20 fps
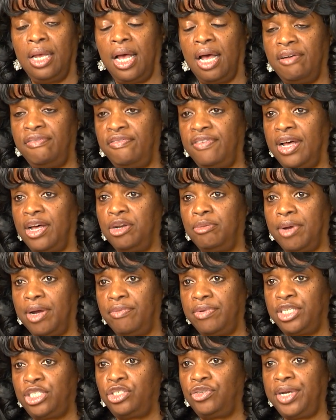I filed my
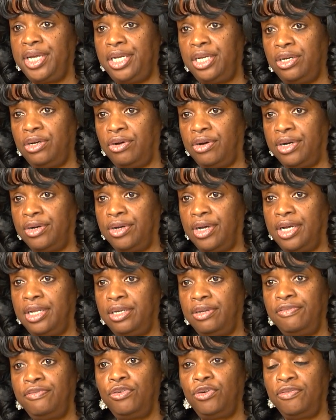restraining order
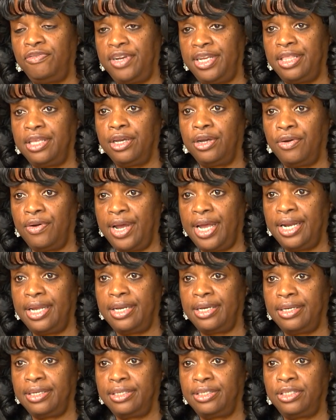under full faith and
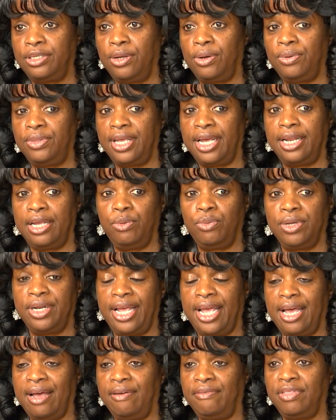credit so that it would
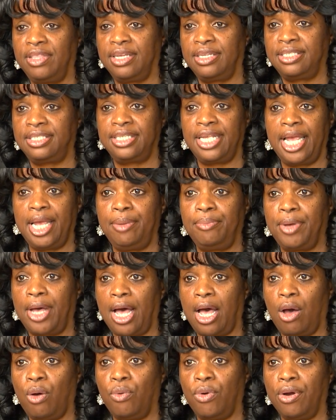have the same
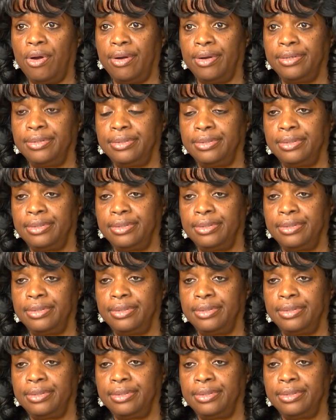power